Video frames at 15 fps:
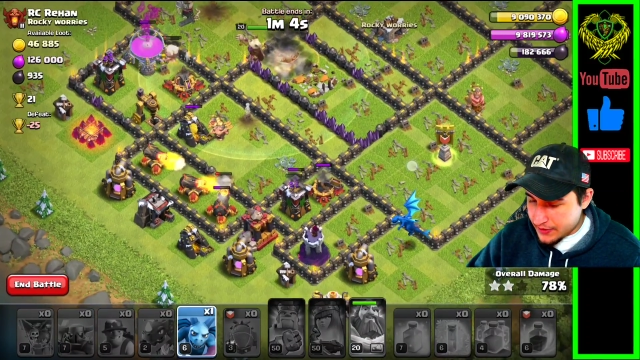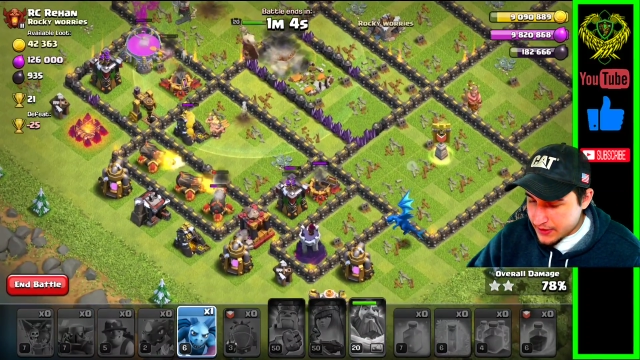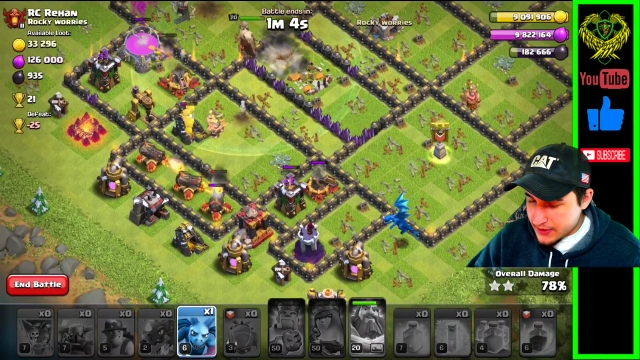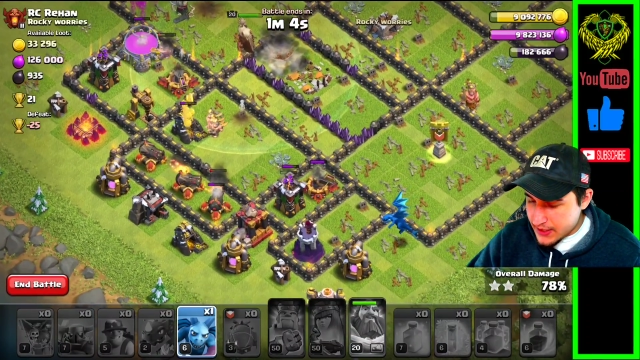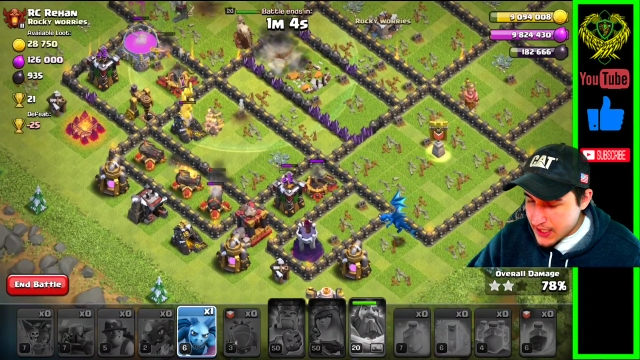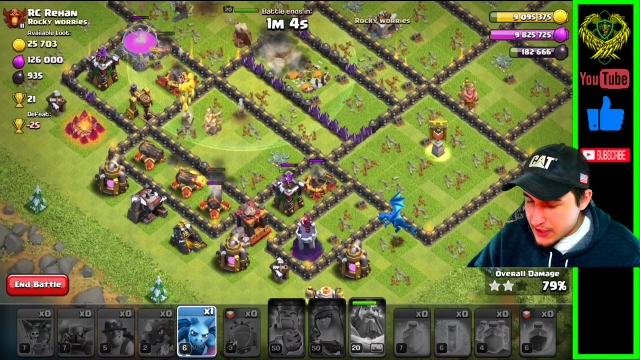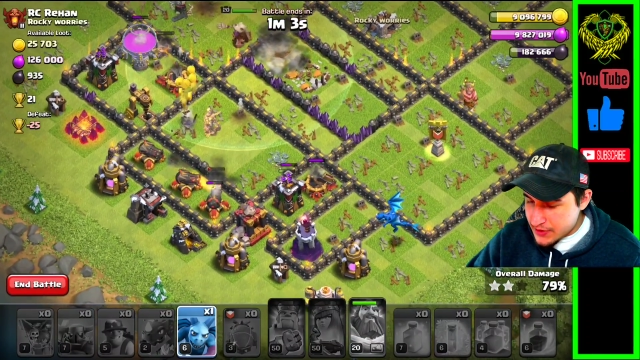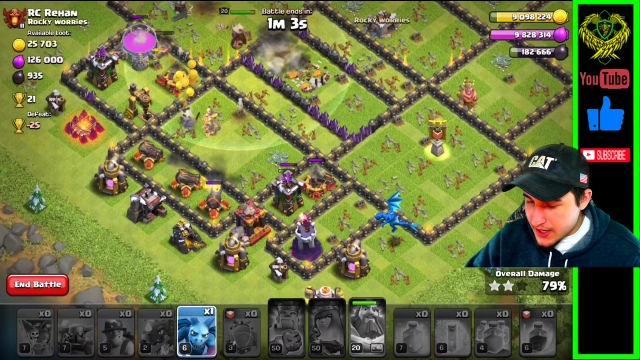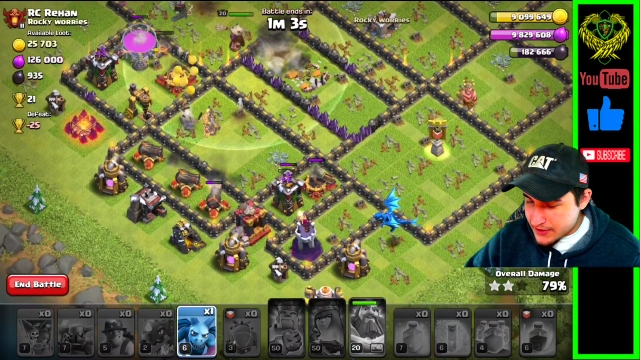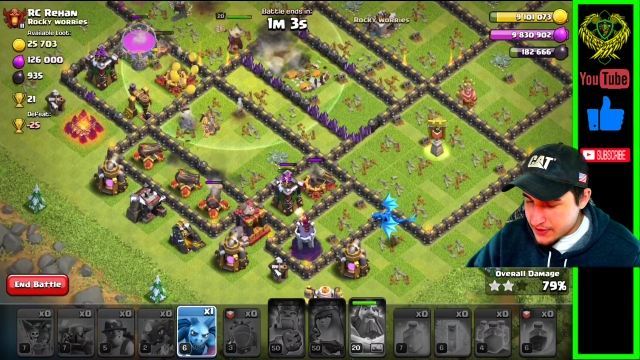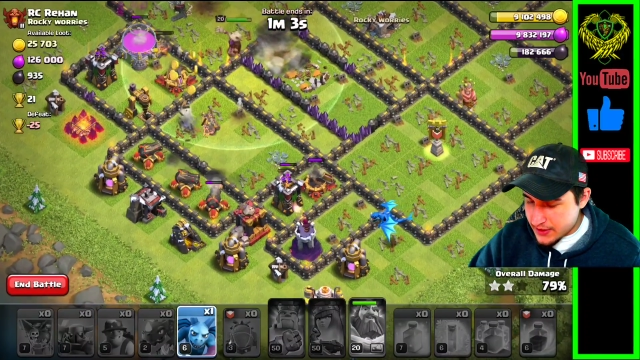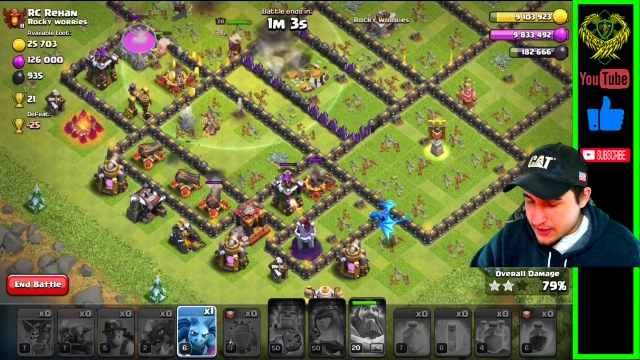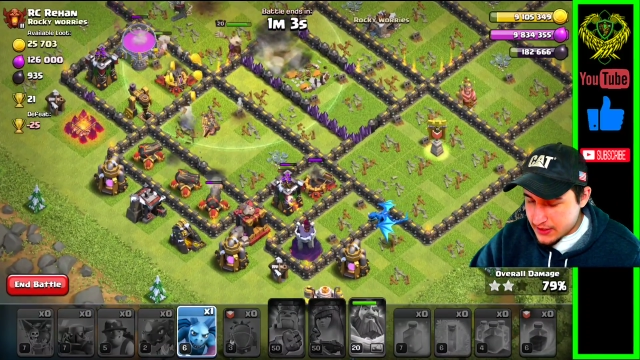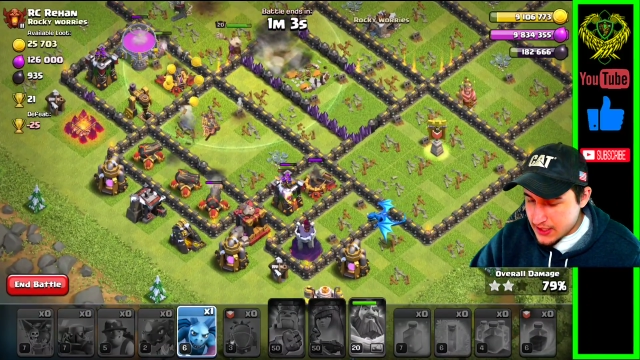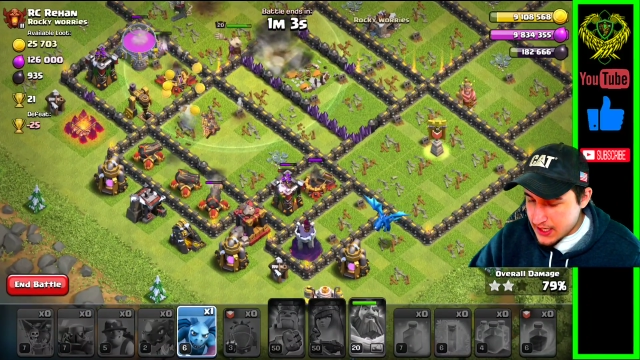This E-Drag's going
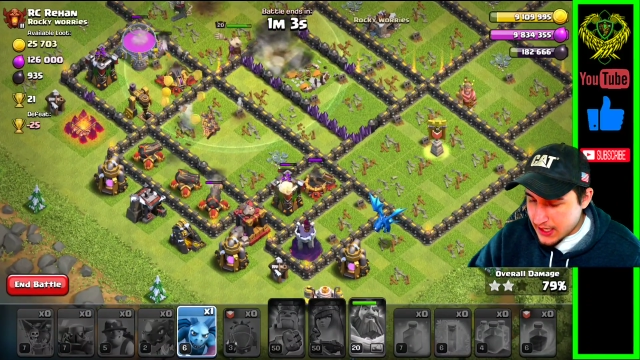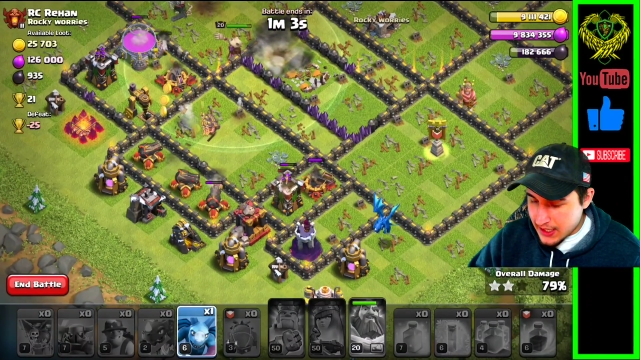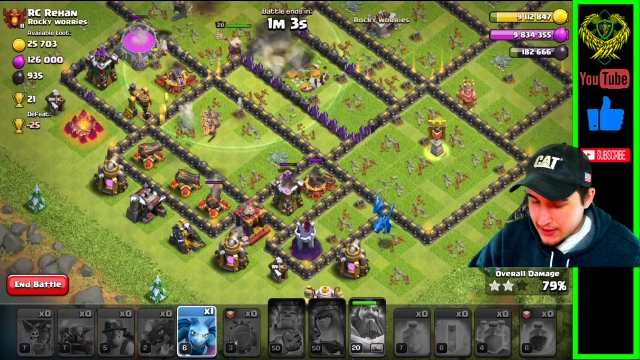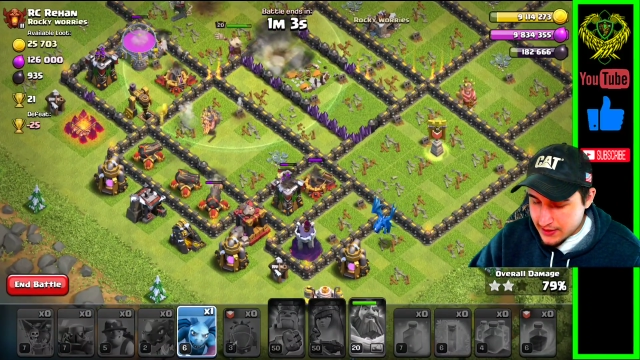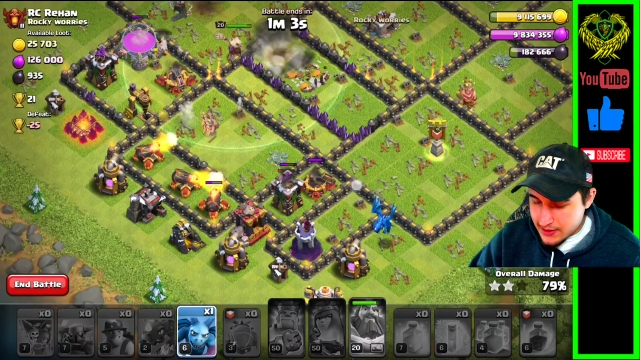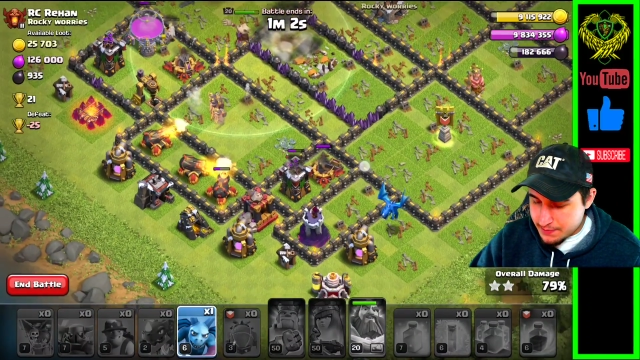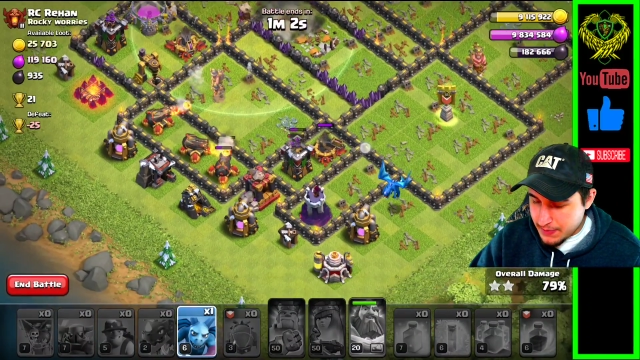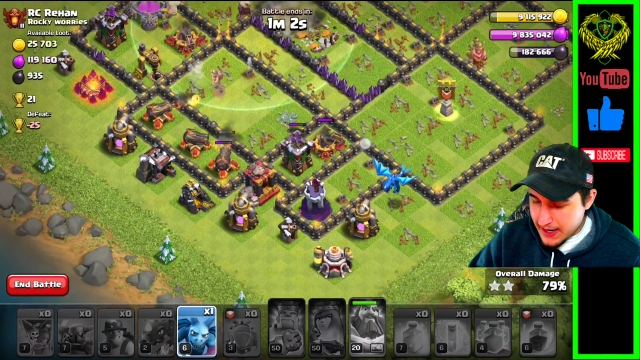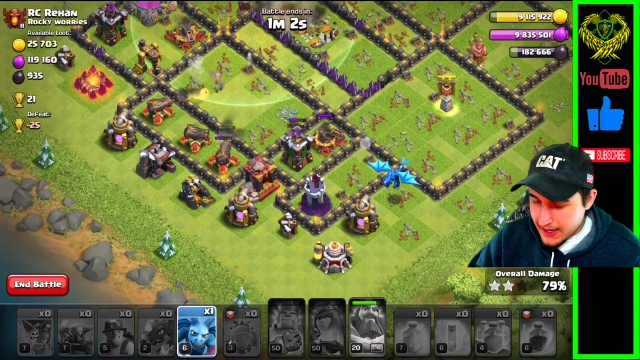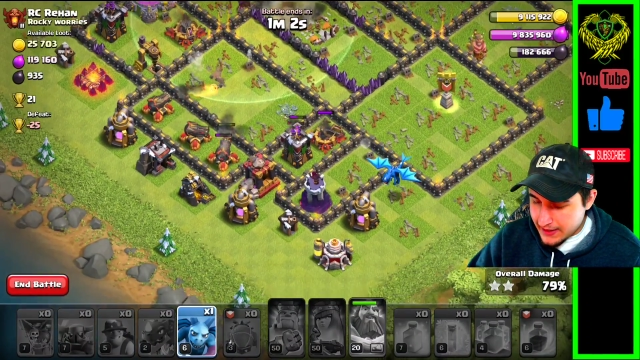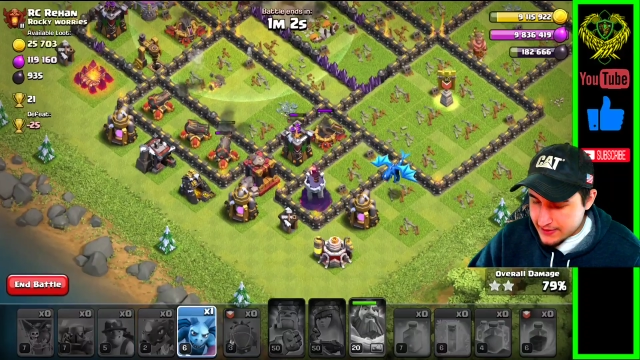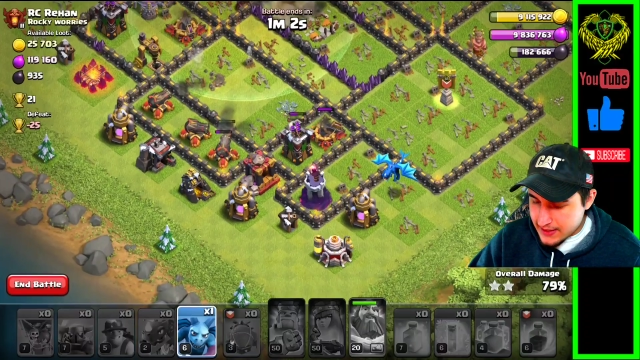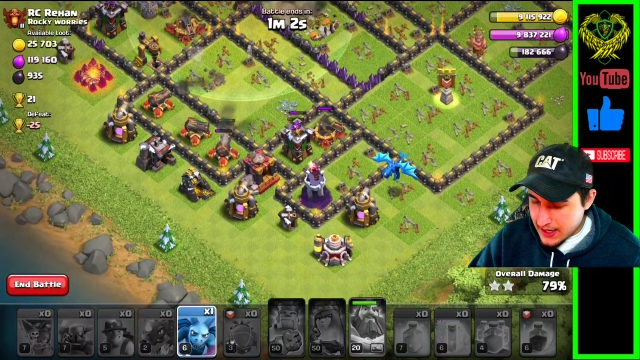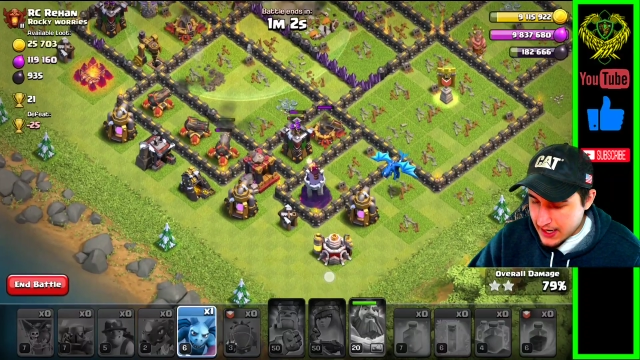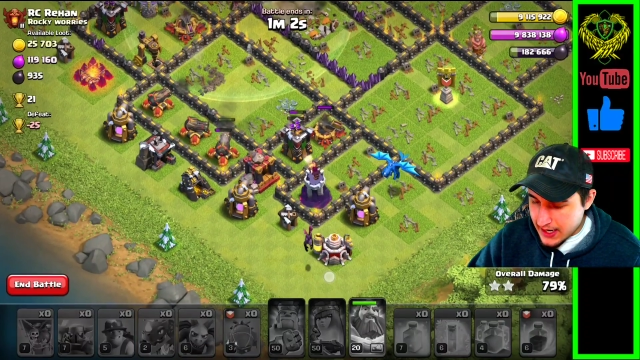to sneak in this
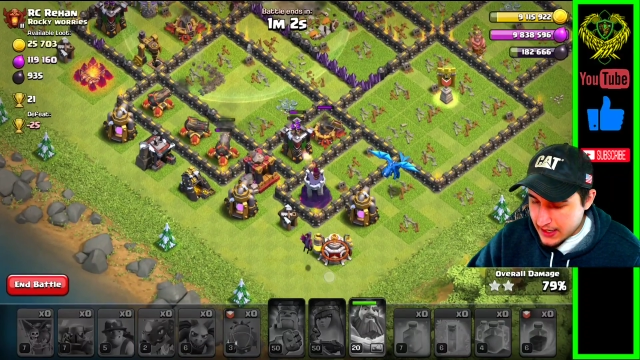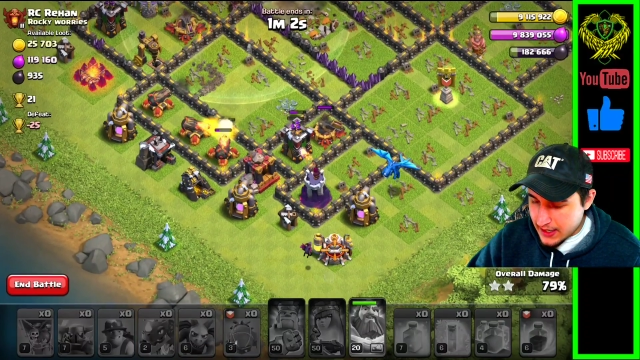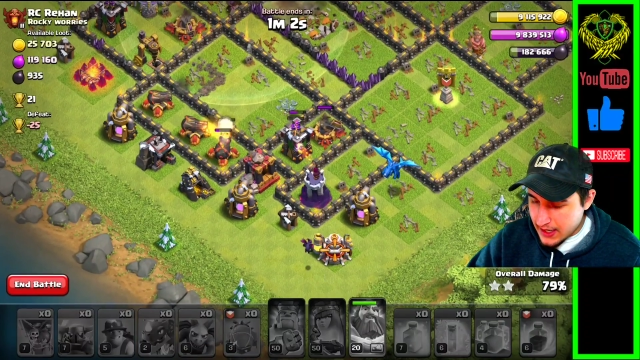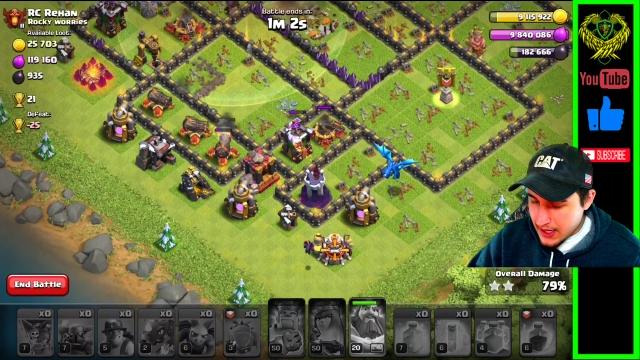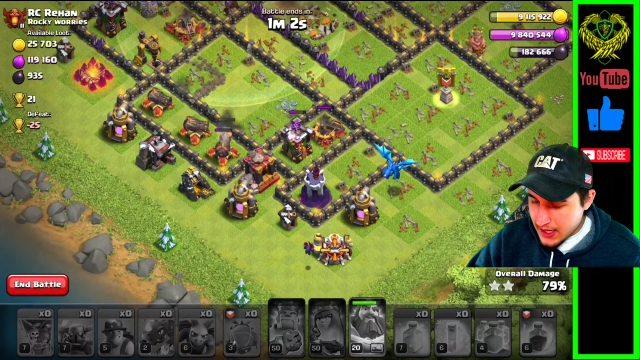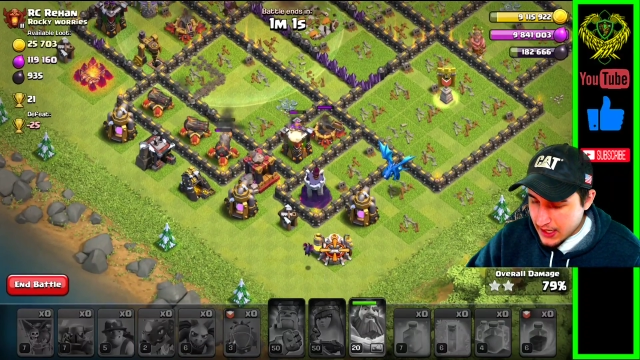backside,